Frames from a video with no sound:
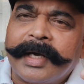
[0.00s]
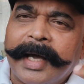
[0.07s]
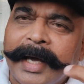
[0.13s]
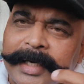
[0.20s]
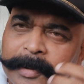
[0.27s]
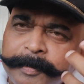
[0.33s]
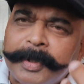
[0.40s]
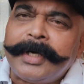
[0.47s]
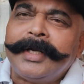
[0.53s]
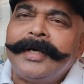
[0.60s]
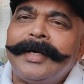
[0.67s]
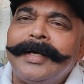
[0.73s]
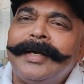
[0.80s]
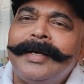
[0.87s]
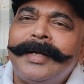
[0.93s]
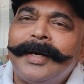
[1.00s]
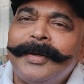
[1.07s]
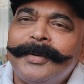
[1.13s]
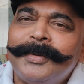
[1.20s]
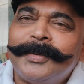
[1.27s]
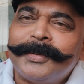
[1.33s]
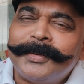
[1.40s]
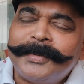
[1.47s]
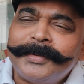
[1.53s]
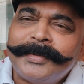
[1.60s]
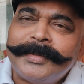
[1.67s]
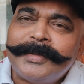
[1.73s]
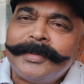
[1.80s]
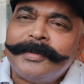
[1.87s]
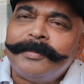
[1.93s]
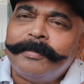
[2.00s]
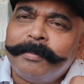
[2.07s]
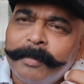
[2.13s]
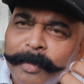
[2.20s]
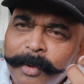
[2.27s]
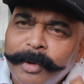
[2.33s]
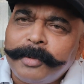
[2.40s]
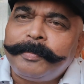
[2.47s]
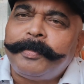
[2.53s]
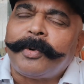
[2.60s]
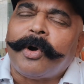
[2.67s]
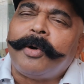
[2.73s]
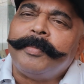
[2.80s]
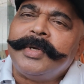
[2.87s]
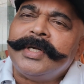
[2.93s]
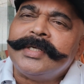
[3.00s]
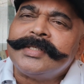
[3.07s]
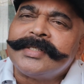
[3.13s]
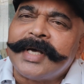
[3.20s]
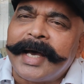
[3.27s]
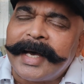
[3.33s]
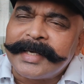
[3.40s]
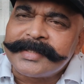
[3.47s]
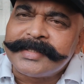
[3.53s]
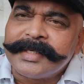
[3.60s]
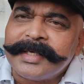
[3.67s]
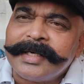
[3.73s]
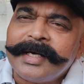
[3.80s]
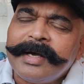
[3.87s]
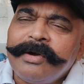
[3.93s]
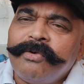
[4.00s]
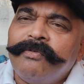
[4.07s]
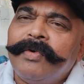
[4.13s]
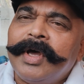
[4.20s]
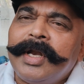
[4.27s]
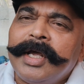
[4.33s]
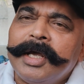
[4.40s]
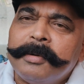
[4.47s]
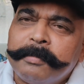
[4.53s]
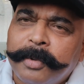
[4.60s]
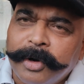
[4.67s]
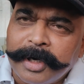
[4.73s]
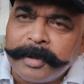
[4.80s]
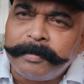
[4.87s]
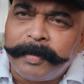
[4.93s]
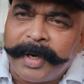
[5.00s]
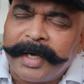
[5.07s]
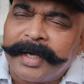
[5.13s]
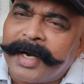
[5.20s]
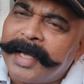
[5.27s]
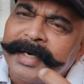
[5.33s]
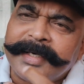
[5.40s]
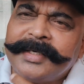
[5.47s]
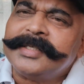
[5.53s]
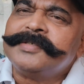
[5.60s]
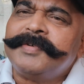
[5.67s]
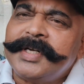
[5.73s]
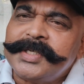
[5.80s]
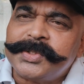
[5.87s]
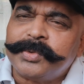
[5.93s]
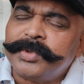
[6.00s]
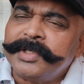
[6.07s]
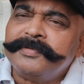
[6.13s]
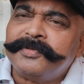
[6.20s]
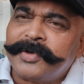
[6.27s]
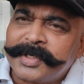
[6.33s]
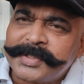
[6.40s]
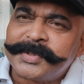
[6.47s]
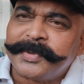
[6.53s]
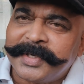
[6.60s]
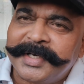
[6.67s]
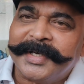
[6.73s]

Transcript: catapulting India into more prominence as a very important player and it is very soothing for us to